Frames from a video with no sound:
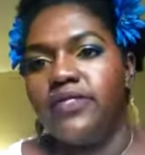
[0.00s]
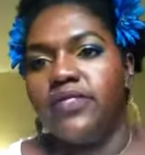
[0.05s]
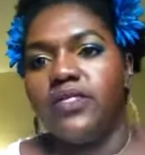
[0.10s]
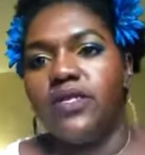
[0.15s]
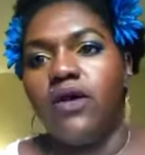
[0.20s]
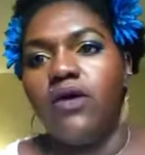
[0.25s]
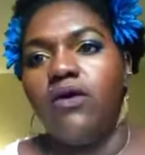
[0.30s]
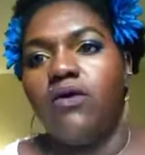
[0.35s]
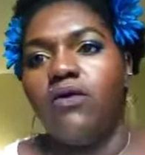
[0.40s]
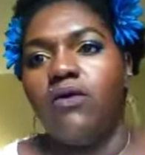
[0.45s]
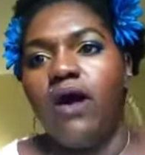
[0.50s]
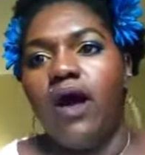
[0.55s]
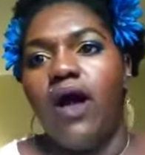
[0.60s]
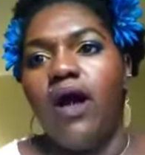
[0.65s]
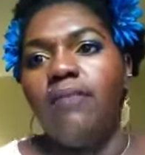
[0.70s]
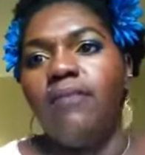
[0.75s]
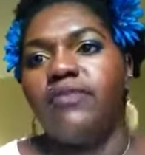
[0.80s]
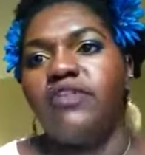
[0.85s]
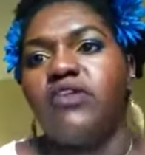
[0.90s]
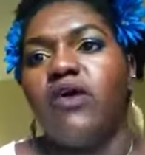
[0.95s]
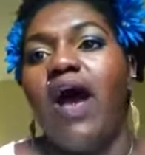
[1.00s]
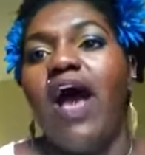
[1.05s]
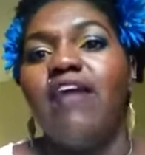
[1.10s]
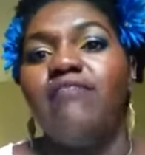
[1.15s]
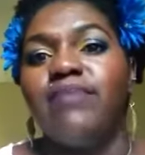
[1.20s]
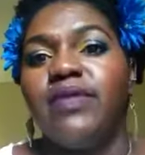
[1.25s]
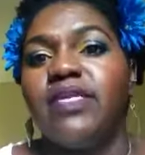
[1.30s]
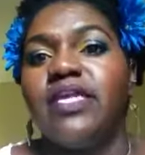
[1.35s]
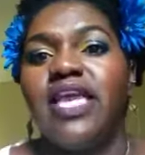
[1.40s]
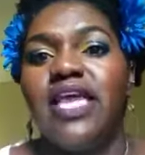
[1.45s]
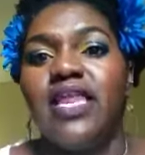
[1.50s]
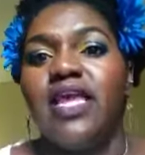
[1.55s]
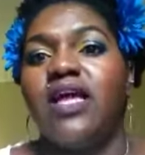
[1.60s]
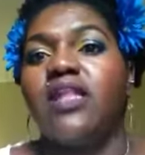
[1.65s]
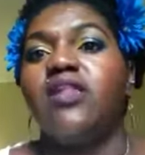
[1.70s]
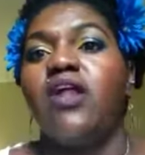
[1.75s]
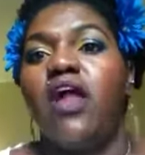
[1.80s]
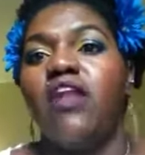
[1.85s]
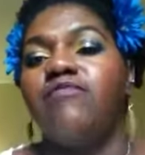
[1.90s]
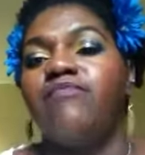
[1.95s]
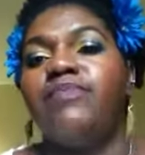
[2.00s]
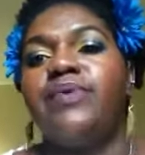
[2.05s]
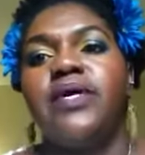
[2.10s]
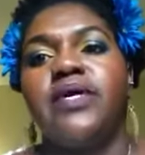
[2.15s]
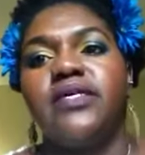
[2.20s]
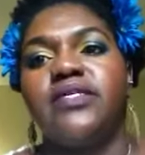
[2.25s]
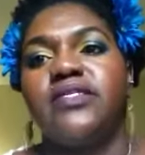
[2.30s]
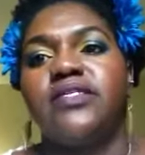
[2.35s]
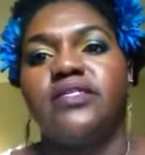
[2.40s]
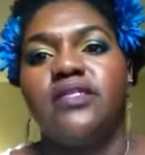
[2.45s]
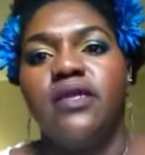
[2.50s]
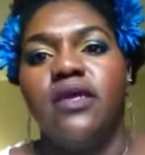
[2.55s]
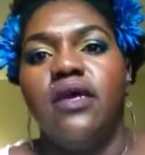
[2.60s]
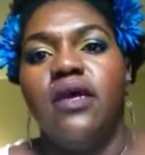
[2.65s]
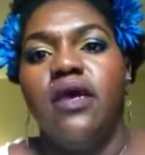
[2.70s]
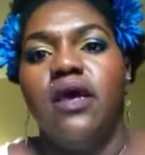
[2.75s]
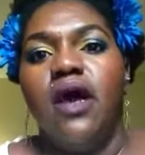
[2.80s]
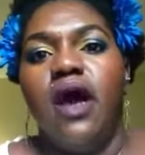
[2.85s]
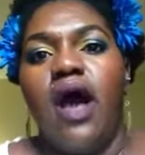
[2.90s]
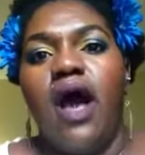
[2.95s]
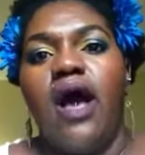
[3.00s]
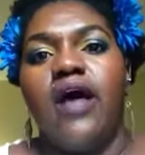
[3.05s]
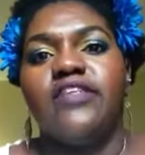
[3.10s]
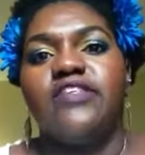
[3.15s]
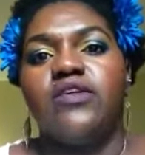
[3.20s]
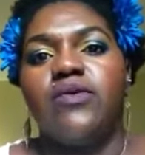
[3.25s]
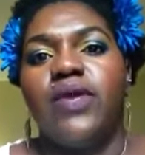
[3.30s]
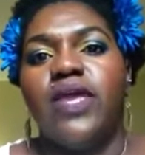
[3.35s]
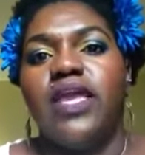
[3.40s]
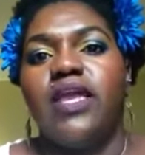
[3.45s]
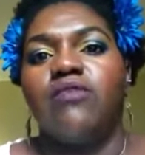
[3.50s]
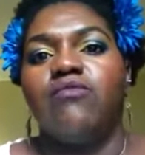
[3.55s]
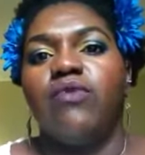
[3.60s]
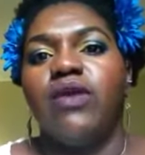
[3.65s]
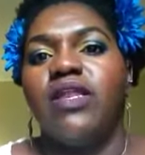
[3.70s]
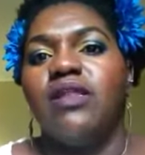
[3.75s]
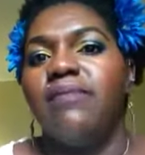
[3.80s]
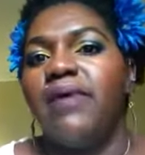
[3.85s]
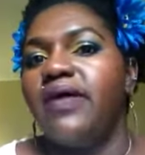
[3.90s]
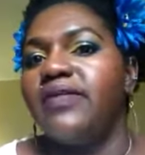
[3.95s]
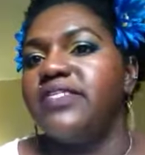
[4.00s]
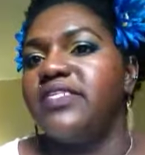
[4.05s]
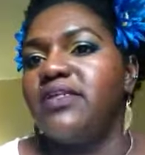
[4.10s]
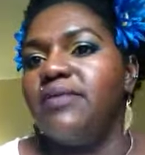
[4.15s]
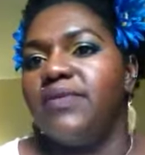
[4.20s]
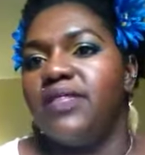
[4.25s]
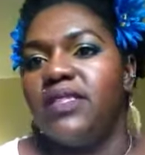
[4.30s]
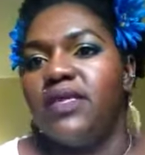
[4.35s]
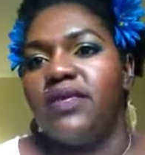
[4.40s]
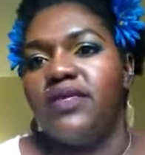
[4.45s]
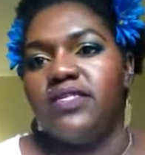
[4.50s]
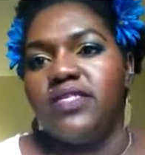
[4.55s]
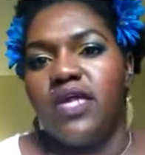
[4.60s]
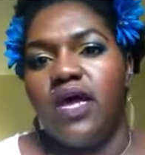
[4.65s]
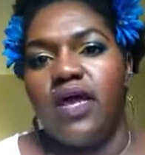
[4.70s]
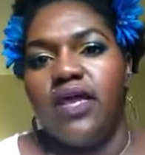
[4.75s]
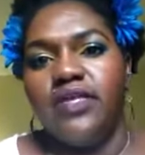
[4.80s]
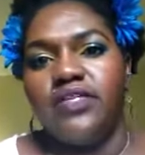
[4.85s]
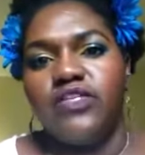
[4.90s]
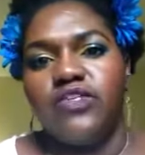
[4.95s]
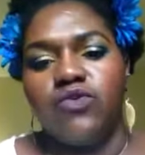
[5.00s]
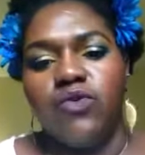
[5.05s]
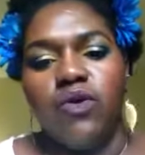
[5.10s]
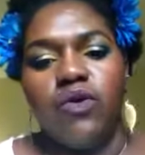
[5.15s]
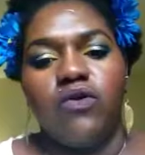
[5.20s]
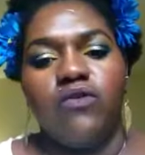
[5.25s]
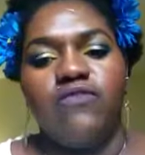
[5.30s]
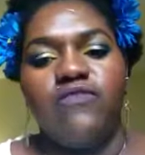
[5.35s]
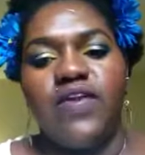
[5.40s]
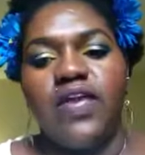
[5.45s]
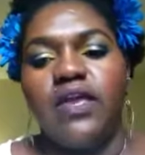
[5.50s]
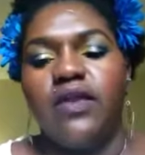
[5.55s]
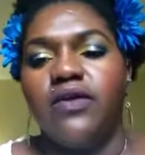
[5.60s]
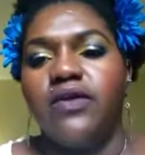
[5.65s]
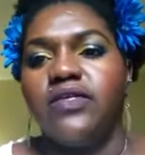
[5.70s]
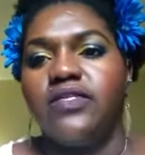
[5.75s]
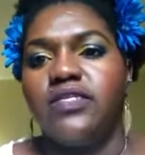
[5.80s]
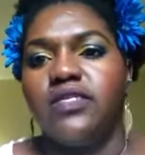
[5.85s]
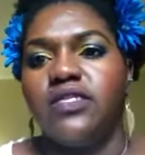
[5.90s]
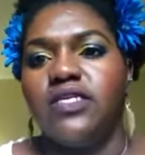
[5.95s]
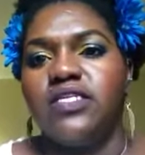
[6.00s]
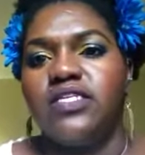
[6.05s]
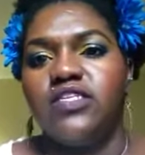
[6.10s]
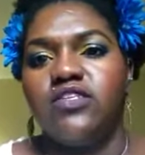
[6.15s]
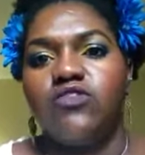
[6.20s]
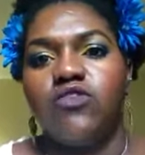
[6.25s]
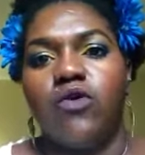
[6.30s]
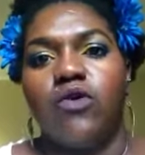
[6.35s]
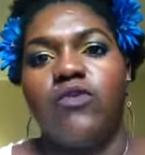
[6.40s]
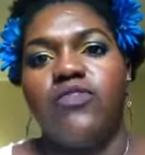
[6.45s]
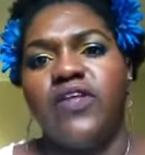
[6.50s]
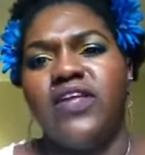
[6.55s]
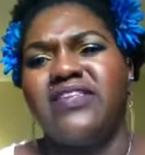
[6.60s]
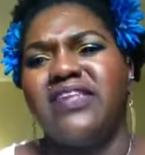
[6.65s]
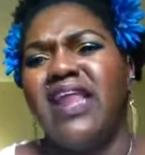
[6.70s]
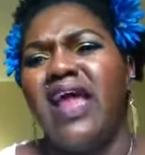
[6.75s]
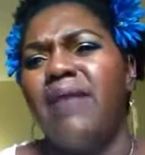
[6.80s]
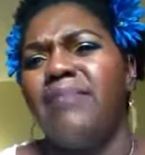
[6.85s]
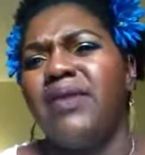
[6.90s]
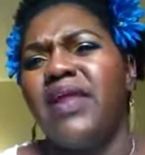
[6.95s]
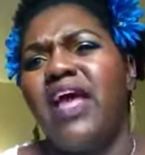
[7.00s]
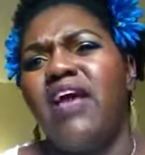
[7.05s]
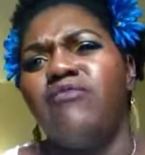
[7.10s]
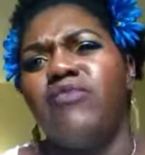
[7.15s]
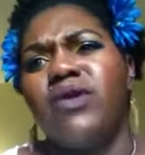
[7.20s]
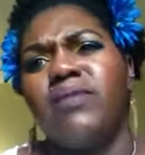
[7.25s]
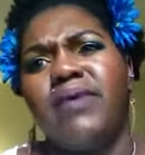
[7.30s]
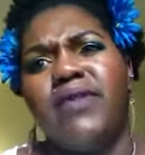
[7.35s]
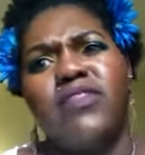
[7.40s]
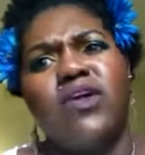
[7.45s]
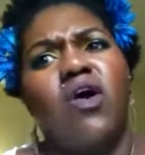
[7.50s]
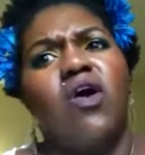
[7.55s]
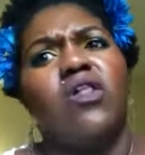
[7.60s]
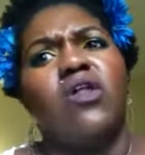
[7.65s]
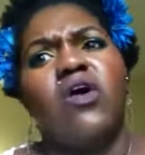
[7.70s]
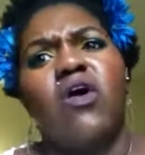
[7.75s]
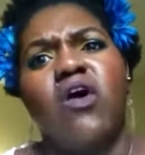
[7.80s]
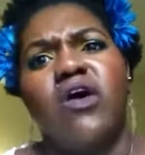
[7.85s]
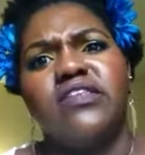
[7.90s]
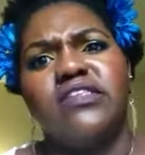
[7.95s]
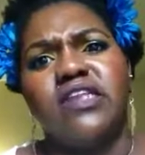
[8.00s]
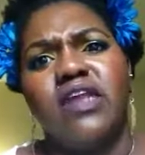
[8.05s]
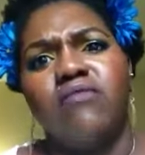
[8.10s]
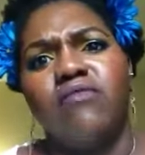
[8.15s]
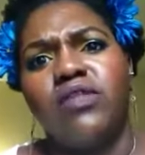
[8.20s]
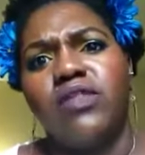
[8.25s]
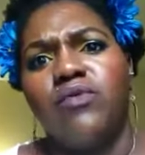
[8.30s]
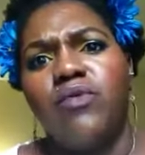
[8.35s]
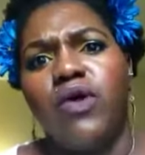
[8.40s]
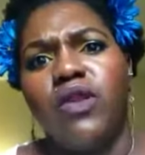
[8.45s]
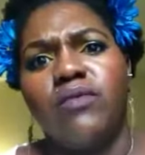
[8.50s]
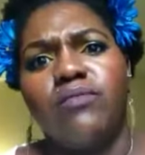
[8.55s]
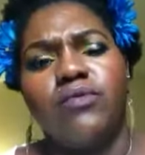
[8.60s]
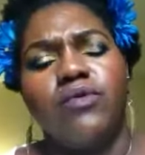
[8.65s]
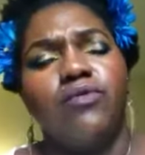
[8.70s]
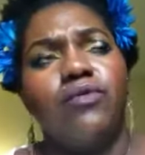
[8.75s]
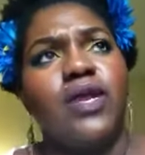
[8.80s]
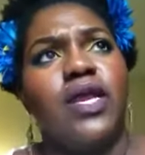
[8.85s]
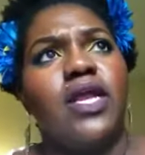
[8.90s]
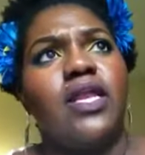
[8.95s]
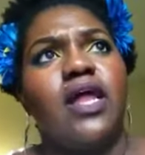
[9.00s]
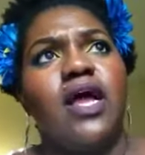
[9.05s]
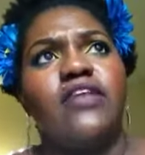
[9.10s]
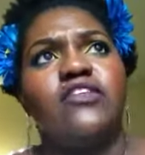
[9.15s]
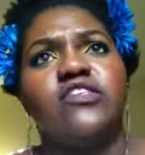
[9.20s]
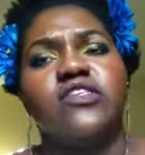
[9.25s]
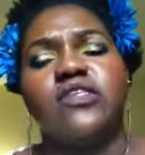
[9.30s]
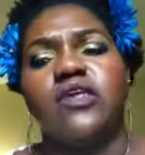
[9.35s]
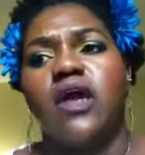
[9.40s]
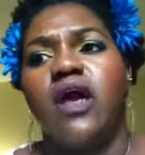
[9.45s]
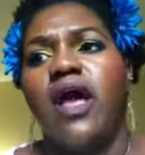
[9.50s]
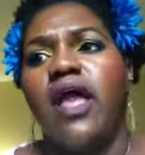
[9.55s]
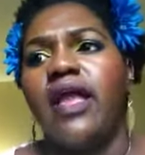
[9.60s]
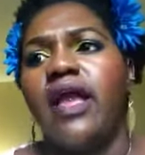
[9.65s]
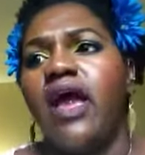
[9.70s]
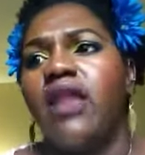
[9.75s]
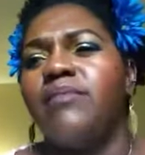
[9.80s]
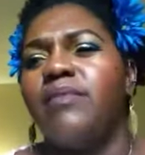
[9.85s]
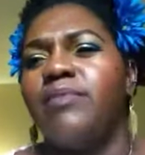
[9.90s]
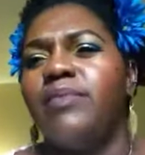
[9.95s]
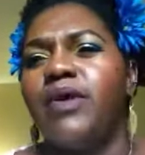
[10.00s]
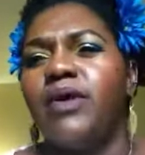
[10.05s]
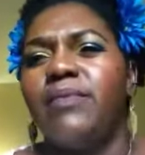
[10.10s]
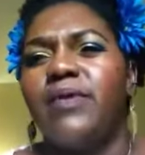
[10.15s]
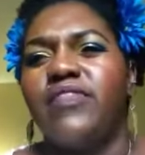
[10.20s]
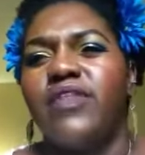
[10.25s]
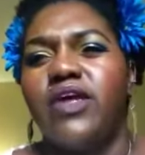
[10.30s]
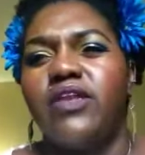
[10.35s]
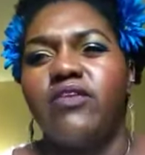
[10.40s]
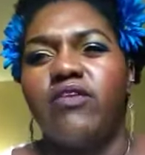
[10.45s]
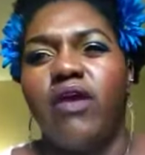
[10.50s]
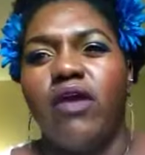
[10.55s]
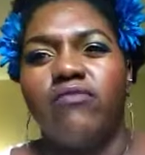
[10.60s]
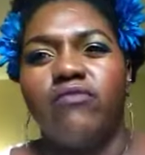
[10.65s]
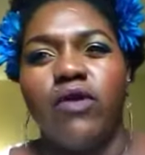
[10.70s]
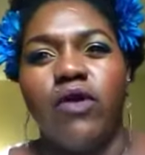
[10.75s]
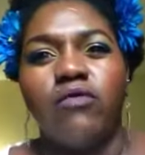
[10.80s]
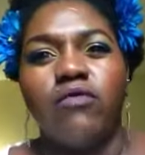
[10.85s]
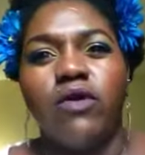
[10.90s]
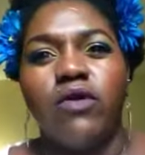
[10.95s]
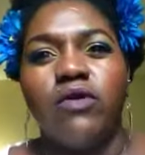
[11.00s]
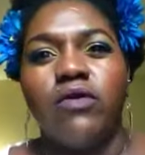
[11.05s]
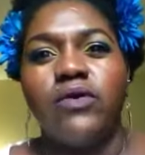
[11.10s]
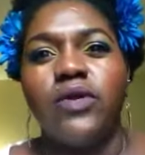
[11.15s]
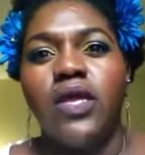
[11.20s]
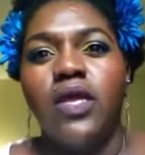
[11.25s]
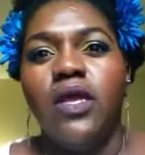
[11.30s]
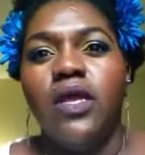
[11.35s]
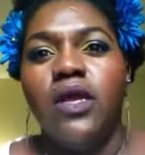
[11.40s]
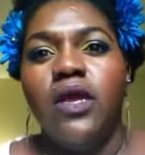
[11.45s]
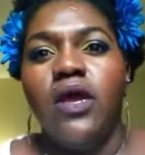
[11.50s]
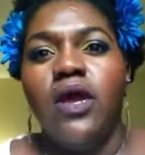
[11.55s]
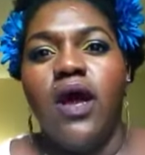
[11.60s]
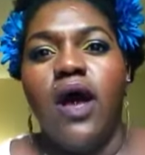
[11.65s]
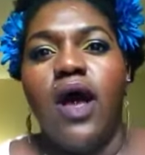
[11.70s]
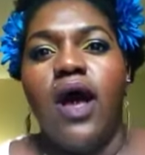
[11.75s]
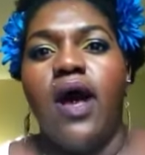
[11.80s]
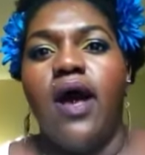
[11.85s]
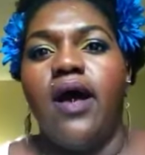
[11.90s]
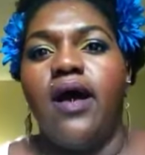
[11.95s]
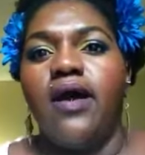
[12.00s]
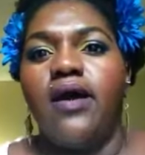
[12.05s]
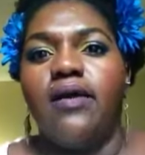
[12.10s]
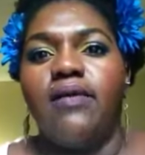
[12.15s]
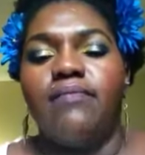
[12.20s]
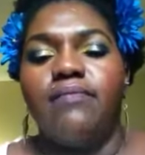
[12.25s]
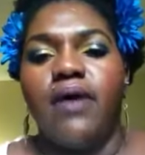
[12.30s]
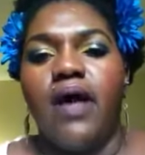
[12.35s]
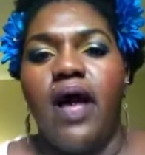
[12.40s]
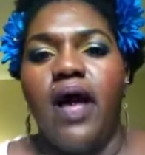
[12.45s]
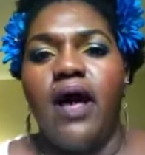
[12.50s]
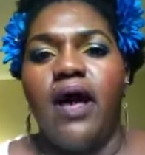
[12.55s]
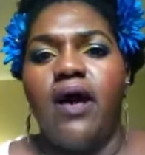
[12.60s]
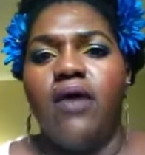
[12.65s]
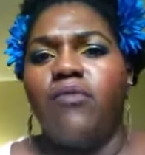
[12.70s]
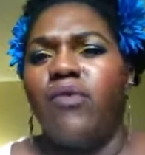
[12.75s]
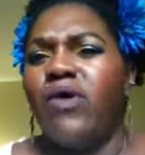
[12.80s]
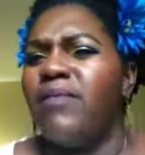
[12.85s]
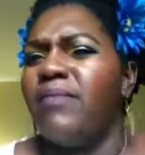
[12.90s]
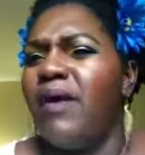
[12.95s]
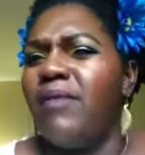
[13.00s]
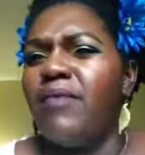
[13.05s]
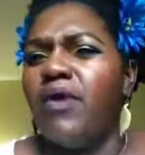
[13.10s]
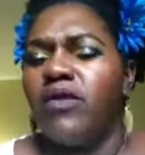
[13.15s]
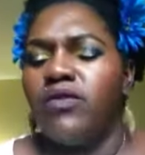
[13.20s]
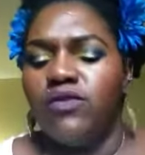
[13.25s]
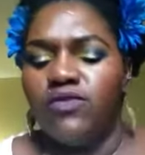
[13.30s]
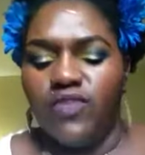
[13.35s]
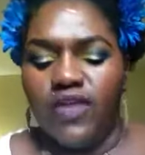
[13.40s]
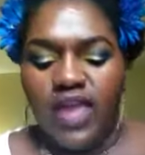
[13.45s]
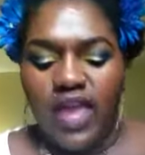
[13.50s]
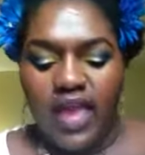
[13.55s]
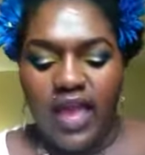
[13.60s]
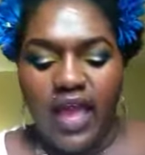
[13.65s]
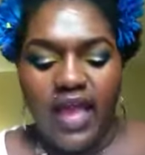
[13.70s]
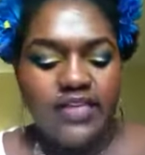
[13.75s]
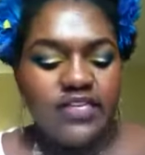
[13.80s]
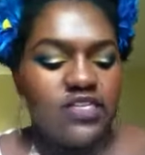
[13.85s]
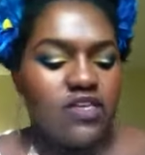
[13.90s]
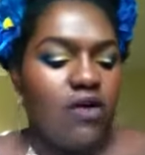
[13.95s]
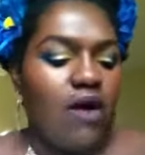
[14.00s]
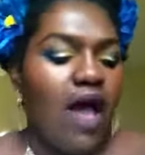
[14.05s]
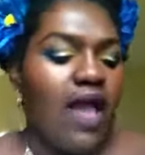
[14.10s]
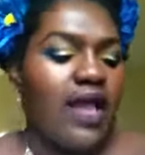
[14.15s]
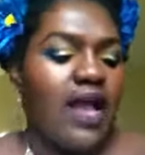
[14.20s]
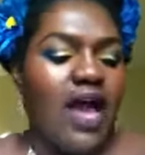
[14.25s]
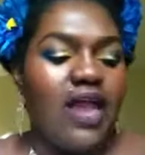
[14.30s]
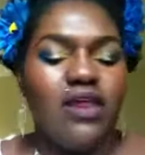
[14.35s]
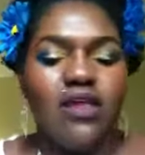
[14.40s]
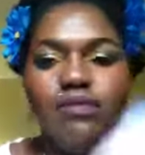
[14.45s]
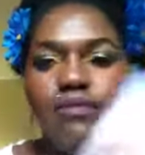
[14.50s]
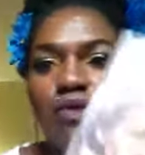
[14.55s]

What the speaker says: so, so I've been getting a lot of books, so he can read about some of these, historical figures and these historical things that happened. I have one about the Holocaust that I really want him to read. I got him a book about the Underground Railroad. One about Martin Luther King, and so I got him